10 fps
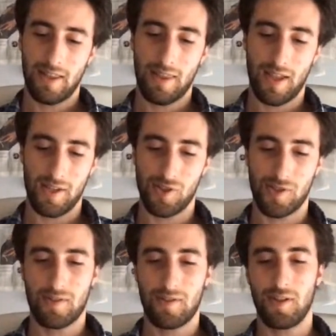than
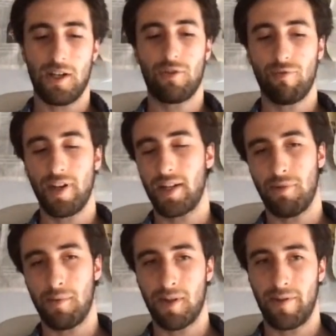just the already
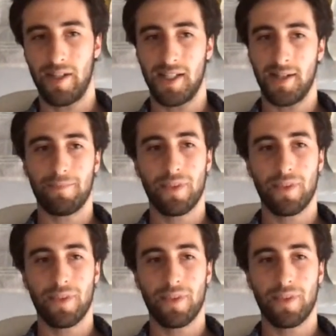popular idea?